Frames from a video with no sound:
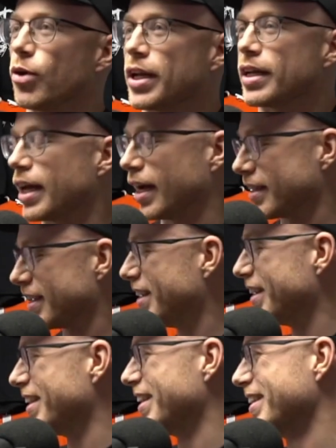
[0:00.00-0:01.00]
point. Yeah.
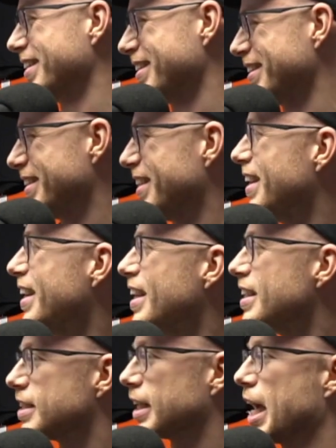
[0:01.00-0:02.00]

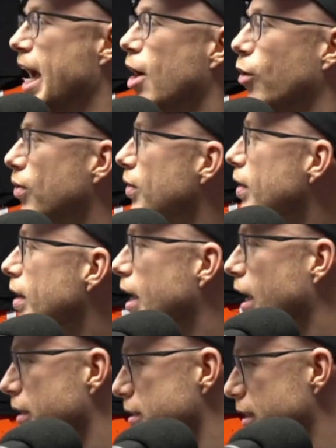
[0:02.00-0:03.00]
It's like how
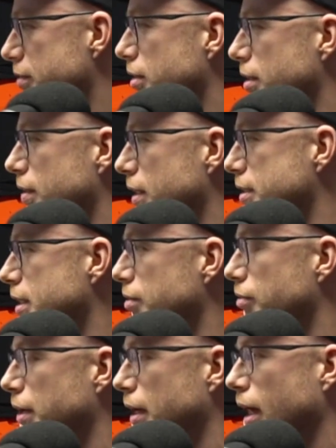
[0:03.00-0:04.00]
does this
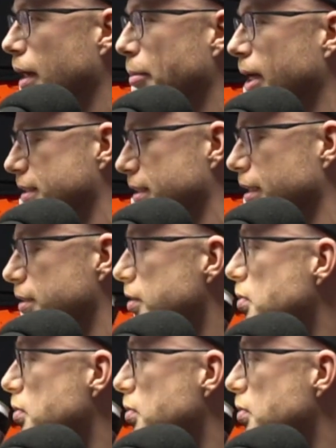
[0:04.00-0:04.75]
even make sense?